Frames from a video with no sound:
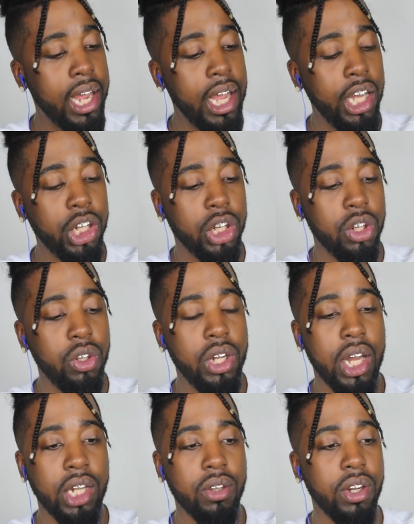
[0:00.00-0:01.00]
I can't show you
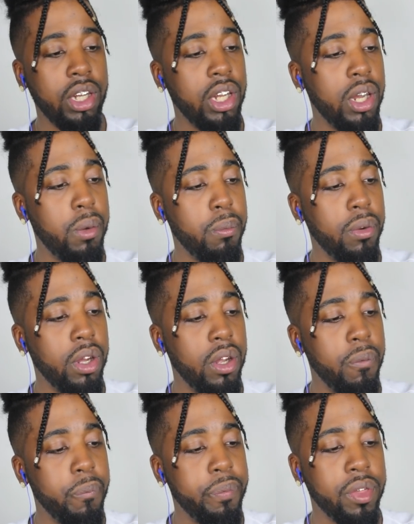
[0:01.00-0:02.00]
guys right now,
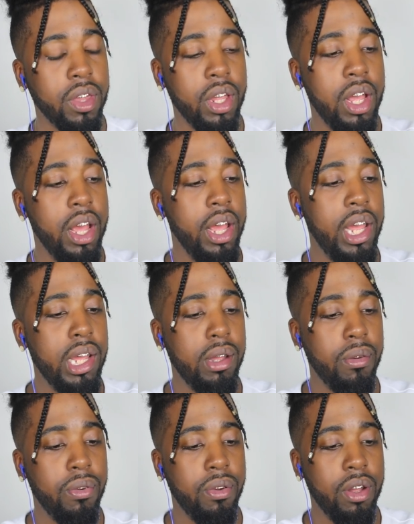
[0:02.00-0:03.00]
but
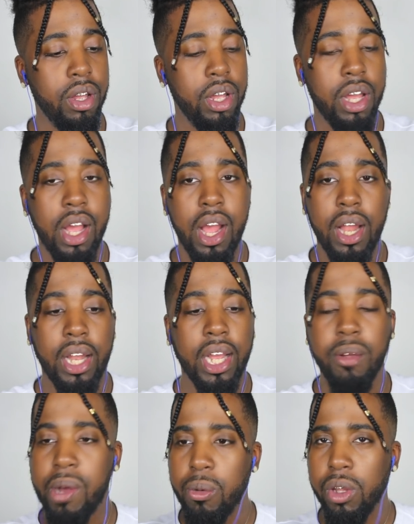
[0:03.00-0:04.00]
if I
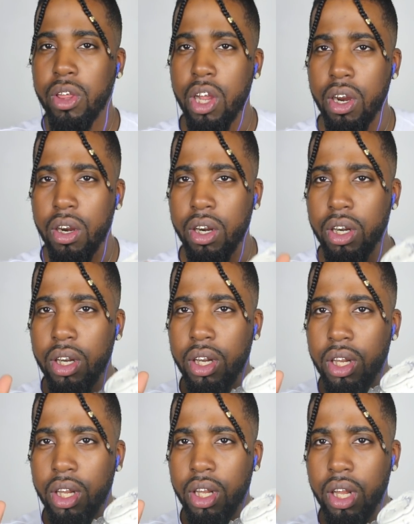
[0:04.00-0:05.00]
was turn
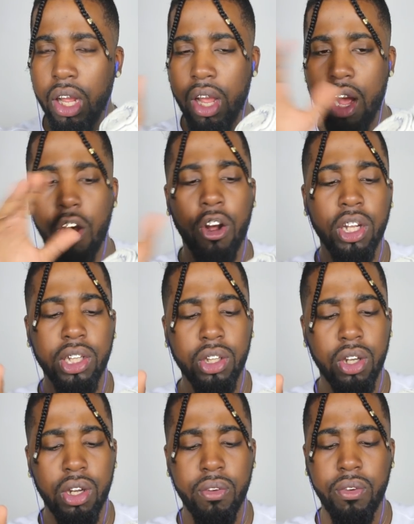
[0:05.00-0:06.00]
all
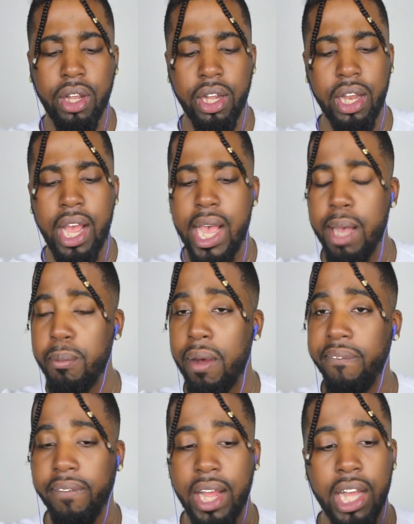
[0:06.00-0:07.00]
this off and have
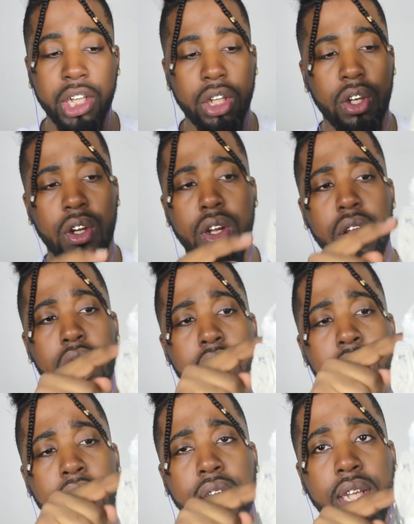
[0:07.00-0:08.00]
my flash on,
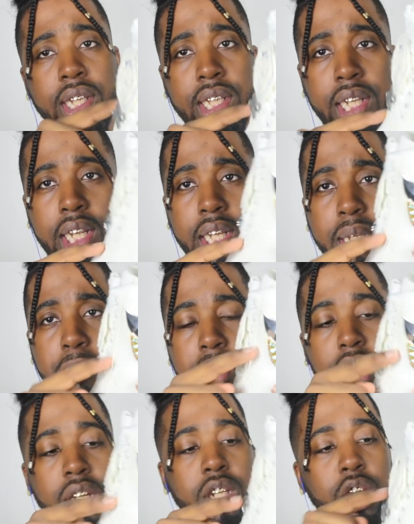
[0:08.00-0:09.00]
the
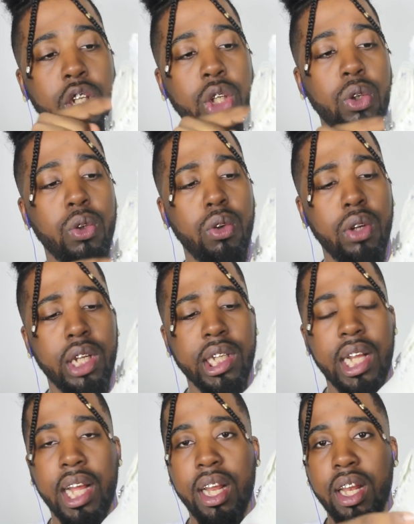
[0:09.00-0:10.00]
seams of the shoe
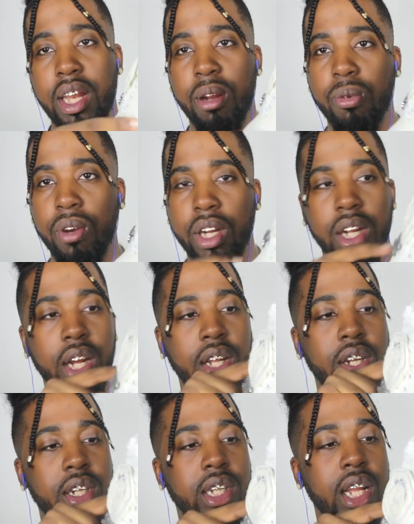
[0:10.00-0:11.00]
is like different
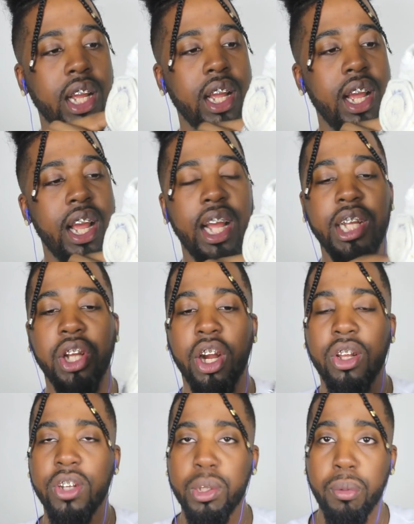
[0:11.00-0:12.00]
colors. Like, it's
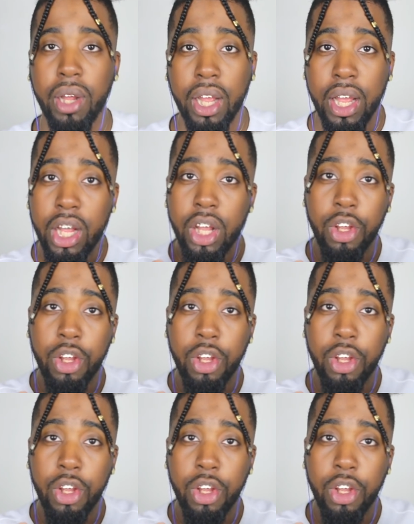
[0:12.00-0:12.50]
hard to explain.